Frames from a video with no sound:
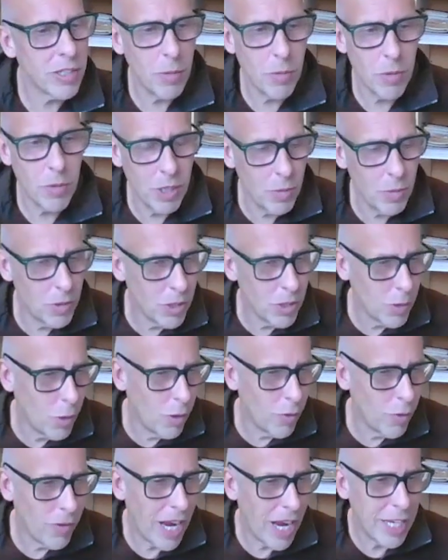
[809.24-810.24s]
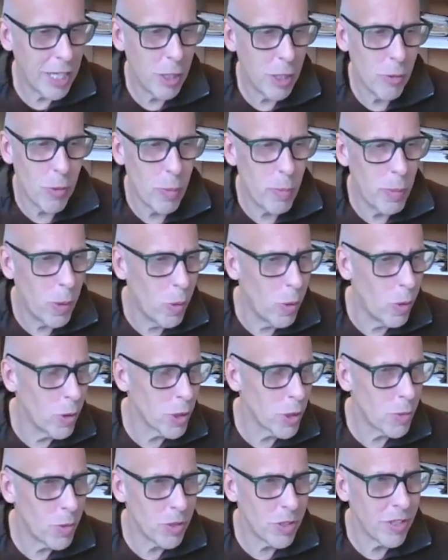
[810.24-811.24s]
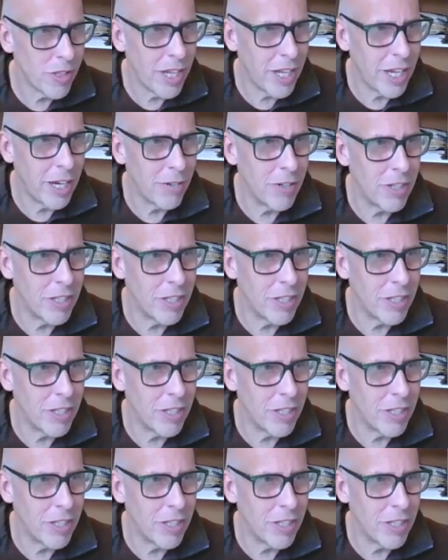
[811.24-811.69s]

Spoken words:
there was sort of annual reports, wasn't there?